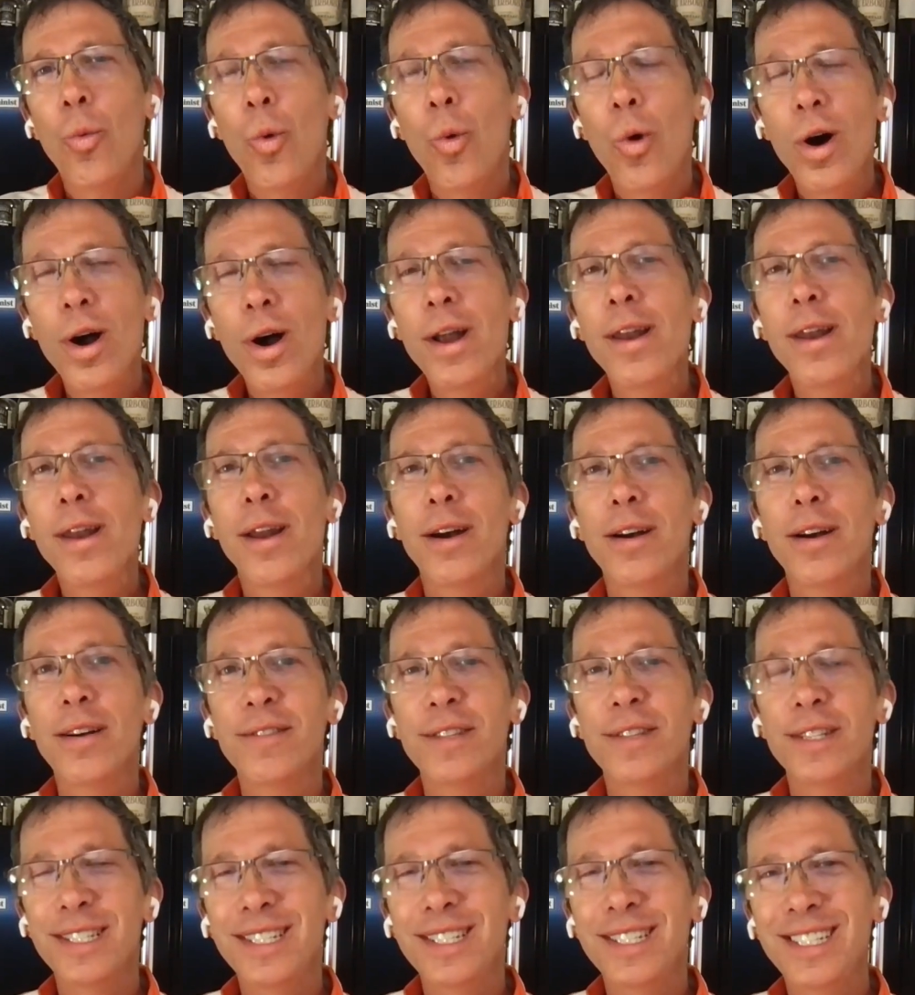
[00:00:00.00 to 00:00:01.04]
one
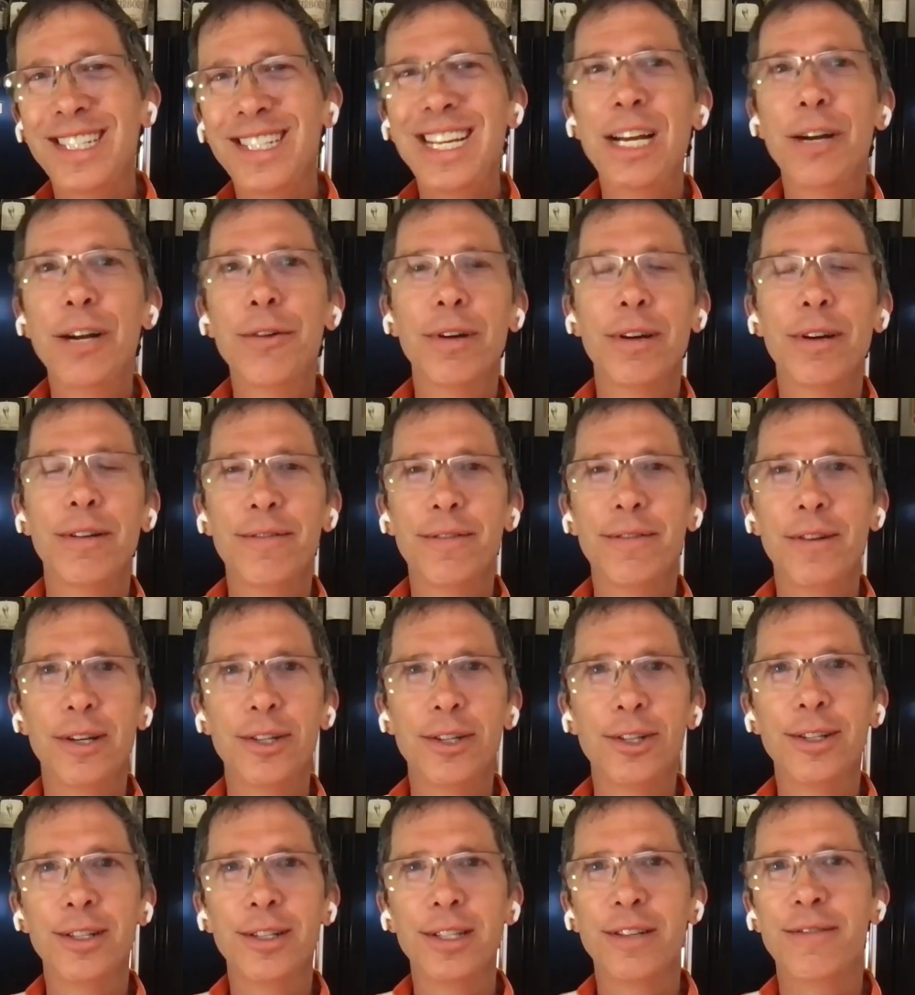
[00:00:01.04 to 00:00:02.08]
of the secret
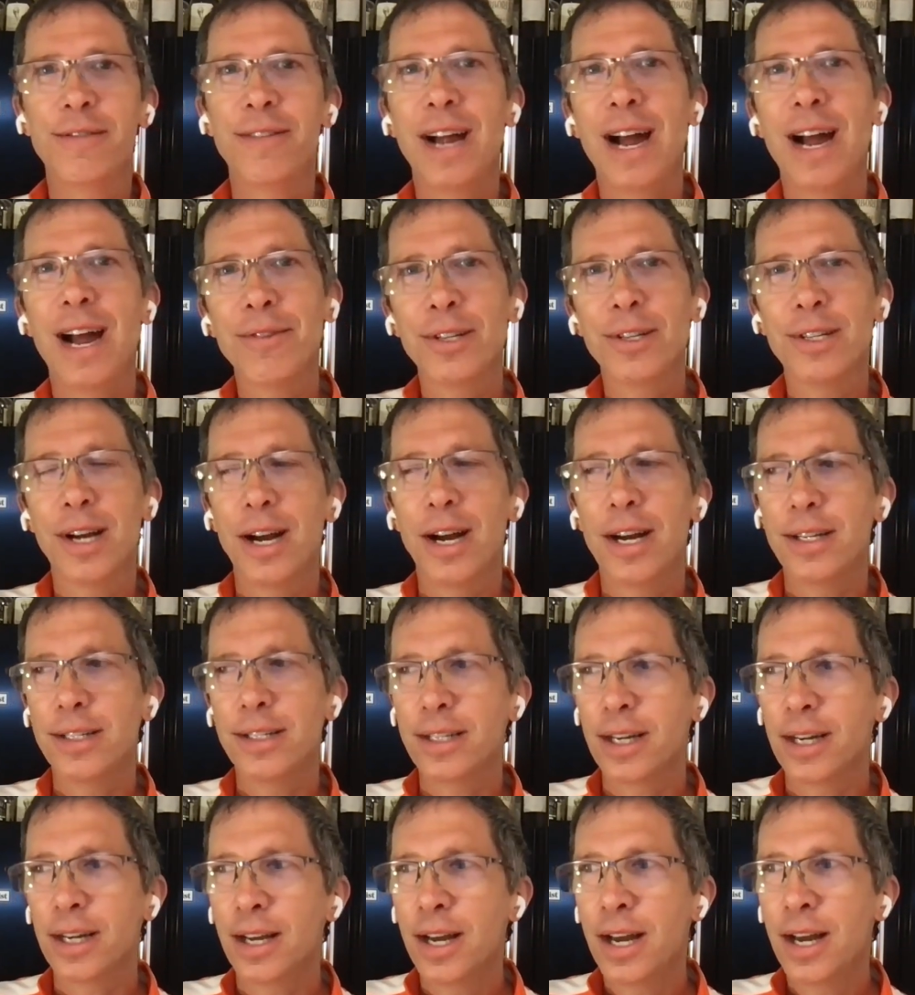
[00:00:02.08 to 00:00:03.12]
functions of
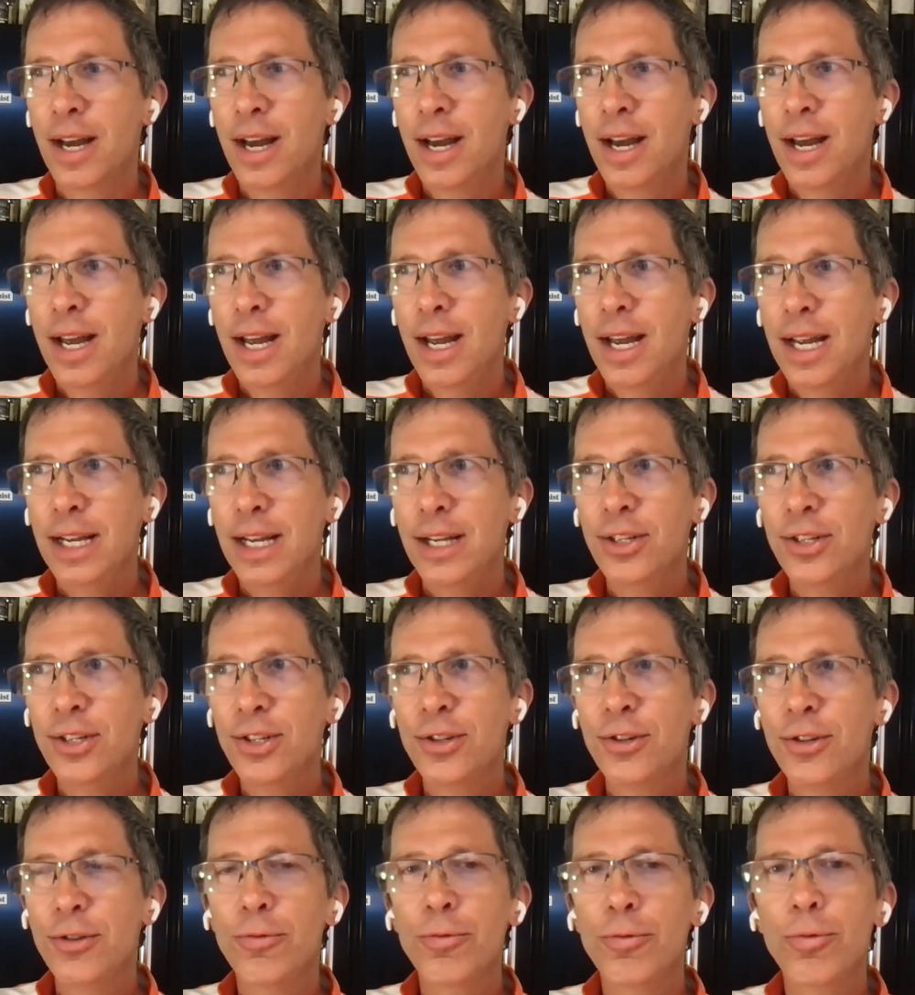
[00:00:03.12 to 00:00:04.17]
advertising is
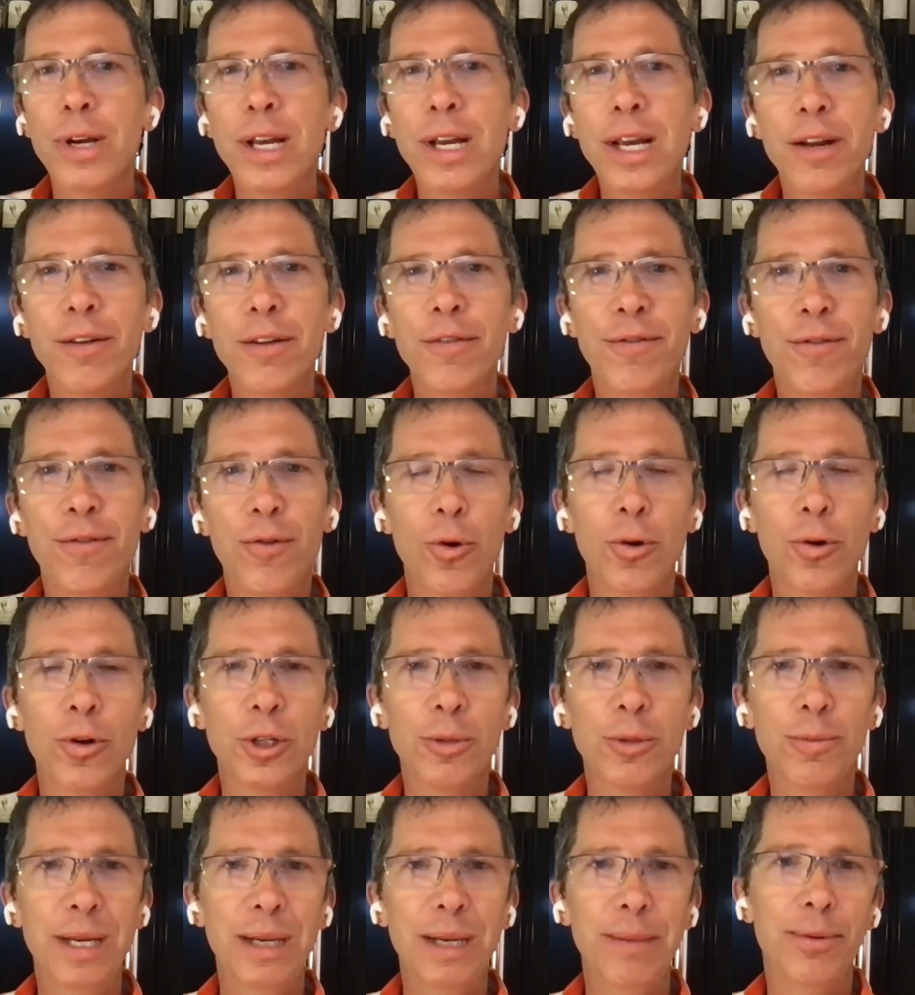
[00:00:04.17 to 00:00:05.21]
to
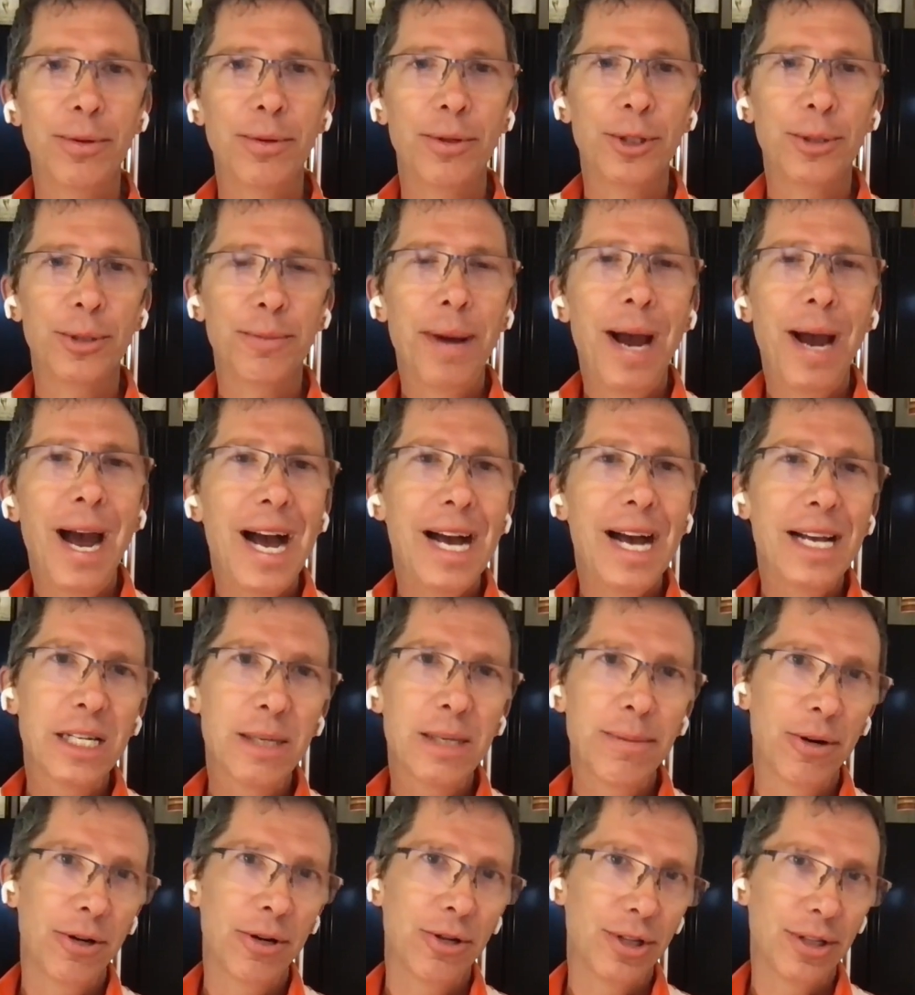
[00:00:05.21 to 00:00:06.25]
reinforce people's
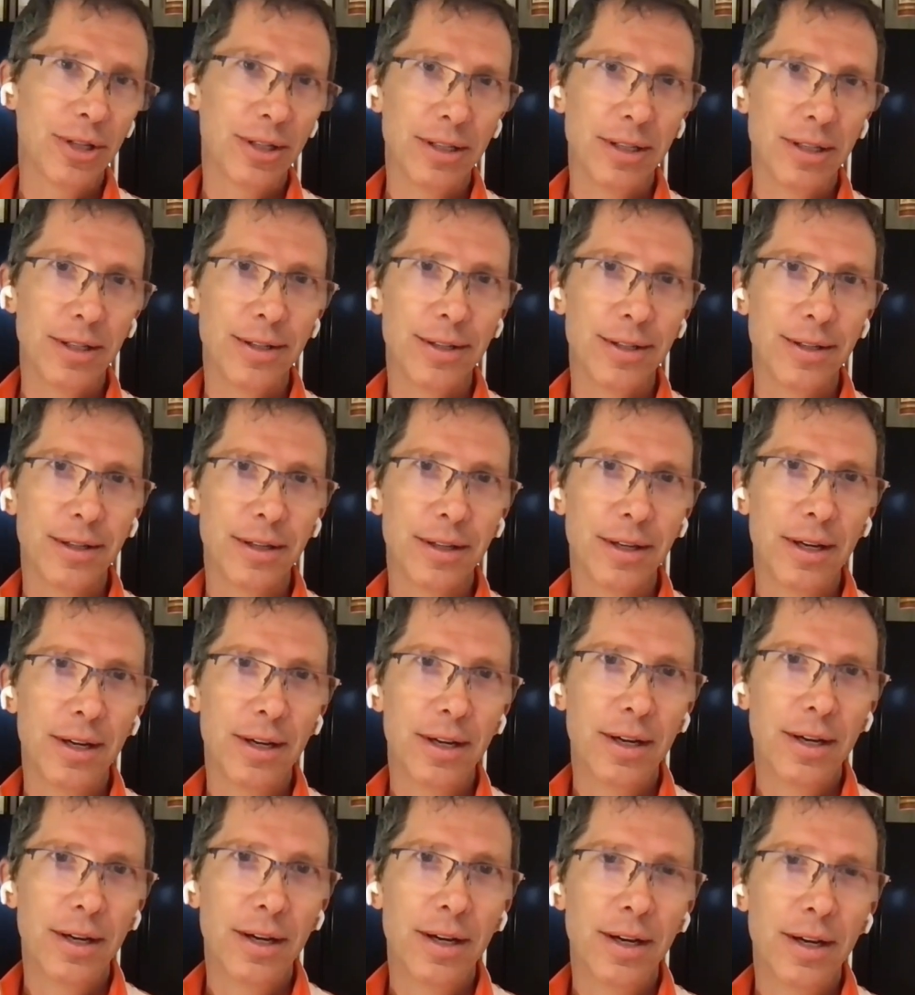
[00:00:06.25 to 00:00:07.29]
past purchases,
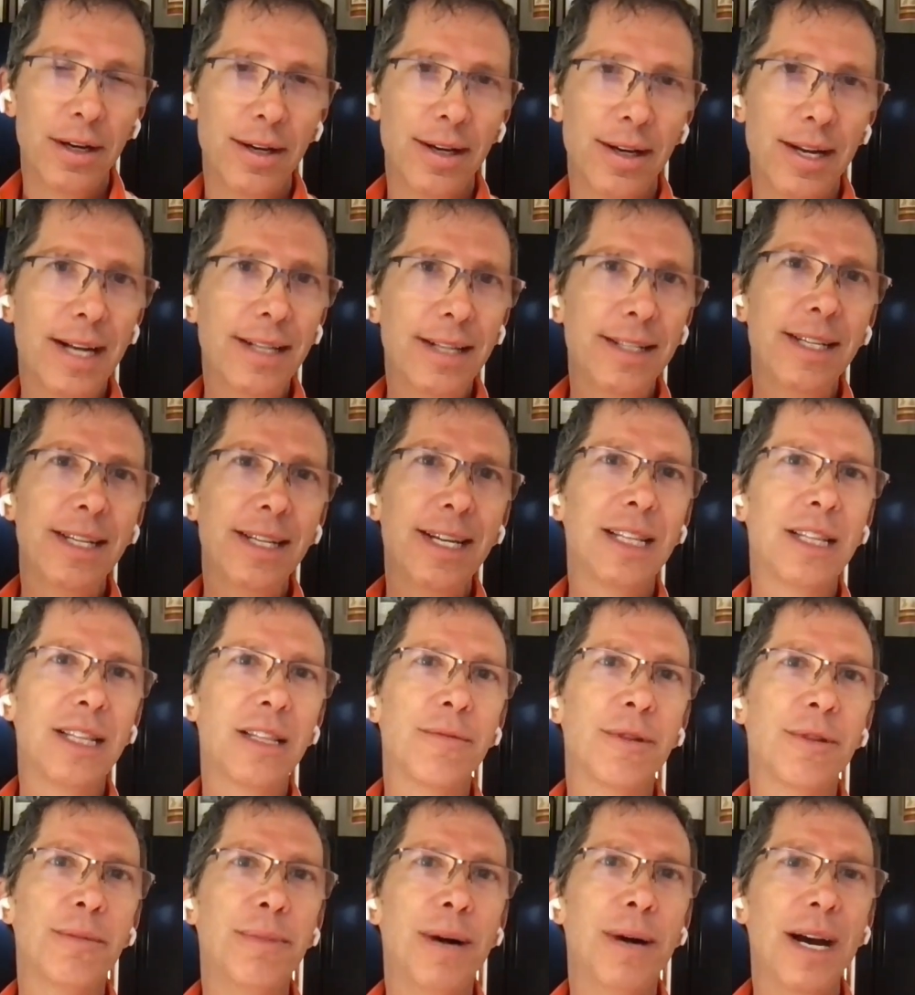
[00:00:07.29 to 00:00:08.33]
not to get
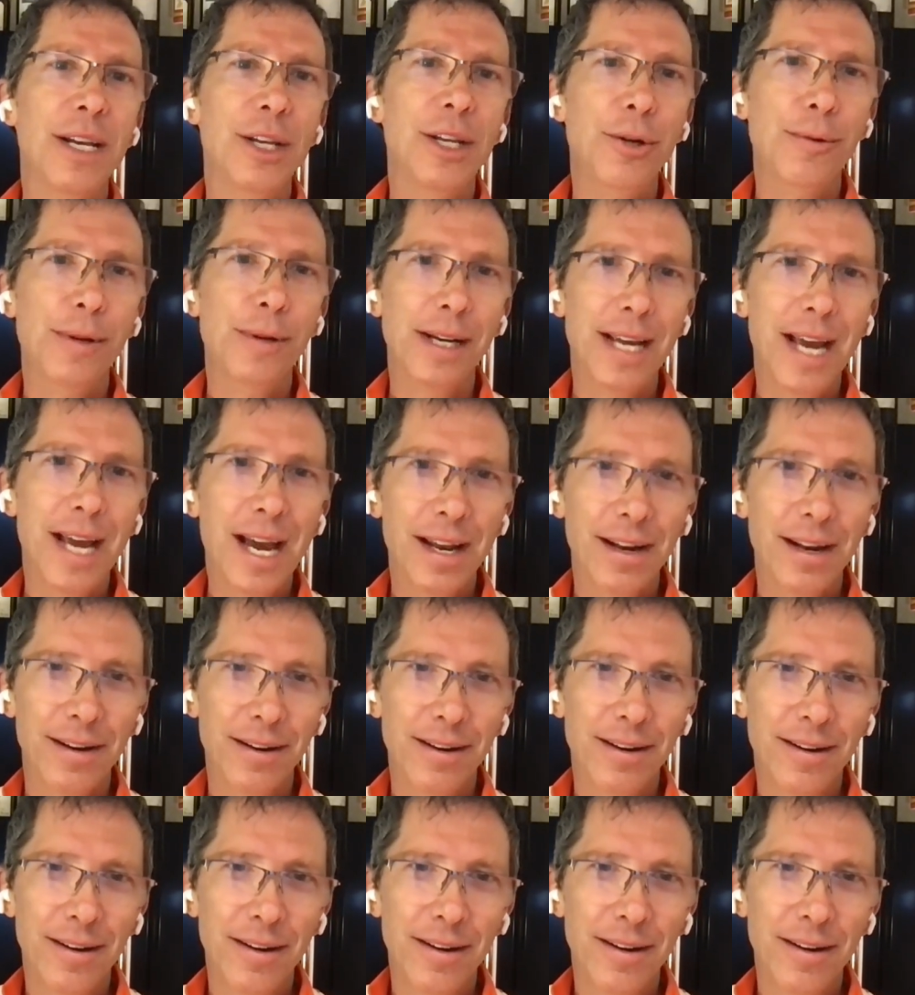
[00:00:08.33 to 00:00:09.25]
them to buy you again.